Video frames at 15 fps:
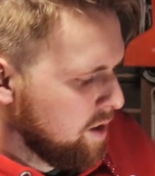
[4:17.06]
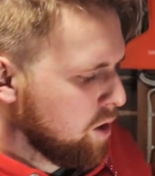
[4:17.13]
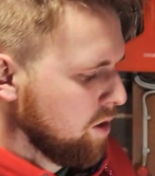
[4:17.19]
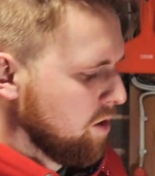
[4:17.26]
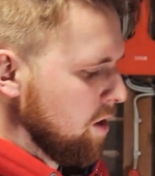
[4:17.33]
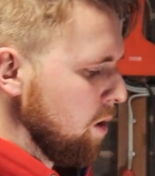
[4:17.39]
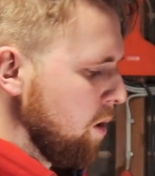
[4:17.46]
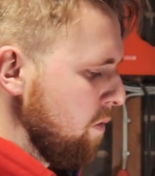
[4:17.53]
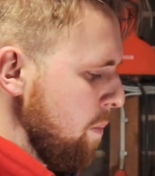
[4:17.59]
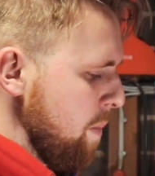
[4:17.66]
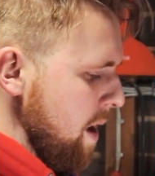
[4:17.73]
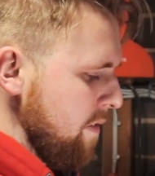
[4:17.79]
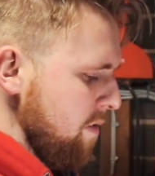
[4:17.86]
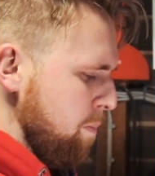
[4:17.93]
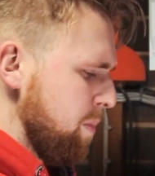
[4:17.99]
got to love a
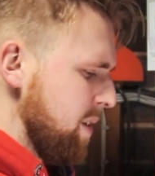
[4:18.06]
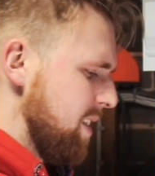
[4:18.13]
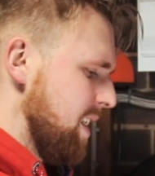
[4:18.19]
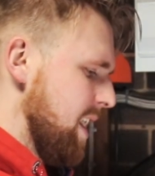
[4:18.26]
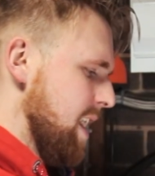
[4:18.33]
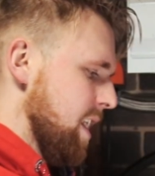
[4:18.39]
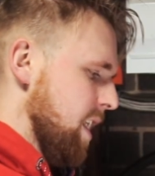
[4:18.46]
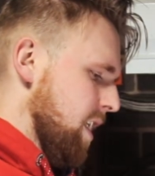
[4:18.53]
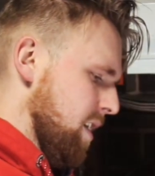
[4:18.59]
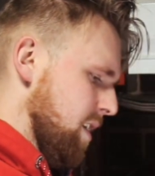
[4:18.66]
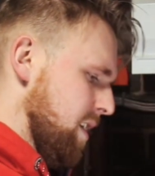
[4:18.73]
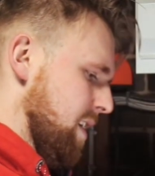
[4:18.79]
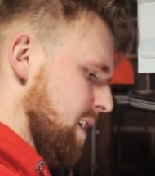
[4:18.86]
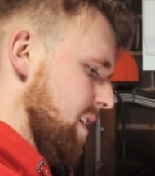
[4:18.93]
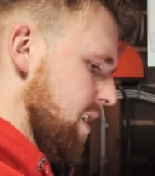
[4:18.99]
bit of a patina.
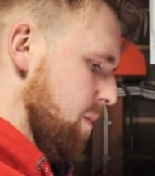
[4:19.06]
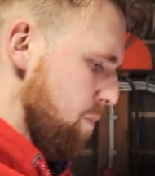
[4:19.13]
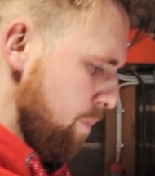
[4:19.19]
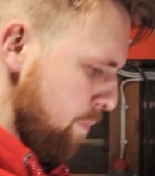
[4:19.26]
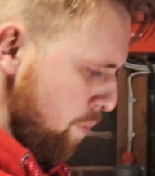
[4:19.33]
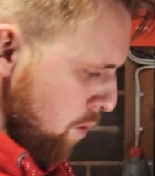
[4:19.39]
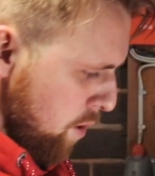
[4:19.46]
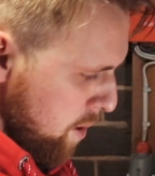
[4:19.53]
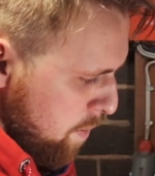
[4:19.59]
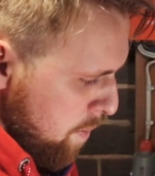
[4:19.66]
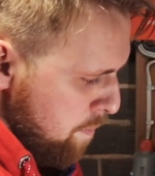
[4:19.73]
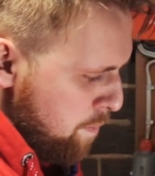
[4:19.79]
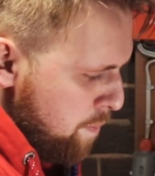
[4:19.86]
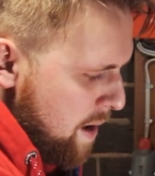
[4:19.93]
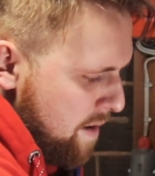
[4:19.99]
I'll be putting up a
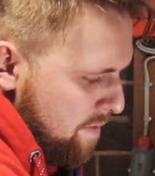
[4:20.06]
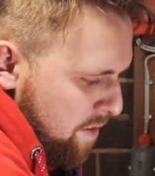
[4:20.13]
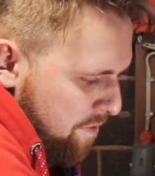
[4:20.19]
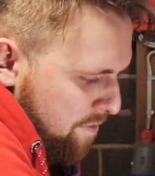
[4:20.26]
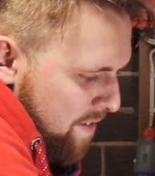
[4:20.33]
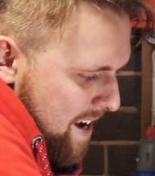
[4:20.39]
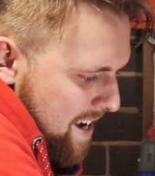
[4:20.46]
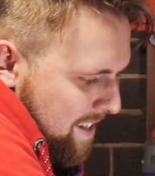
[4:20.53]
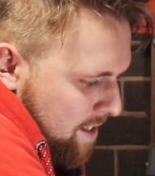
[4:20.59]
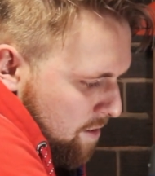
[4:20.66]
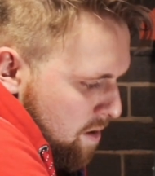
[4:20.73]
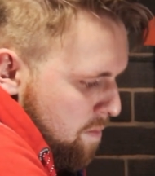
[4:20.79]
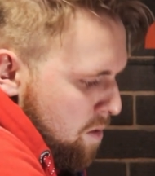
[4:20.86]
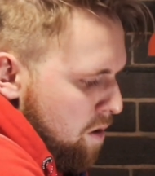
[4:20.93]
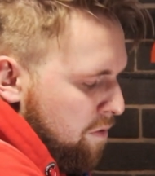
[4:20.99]
bit of a fight to
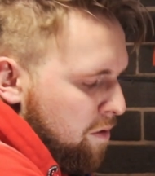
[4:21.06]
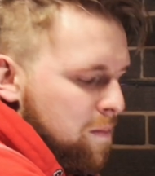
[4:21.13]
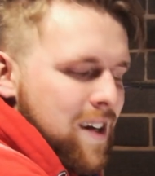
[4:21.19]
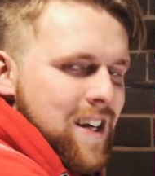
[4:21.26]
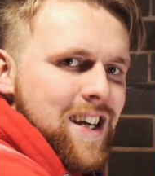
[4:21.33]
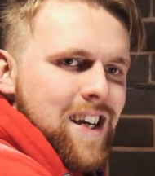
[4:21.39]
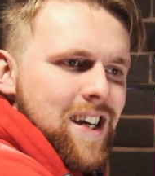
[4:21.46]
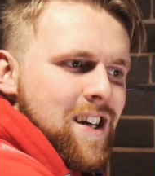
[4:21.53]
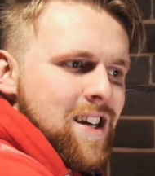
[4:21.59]
remove from here.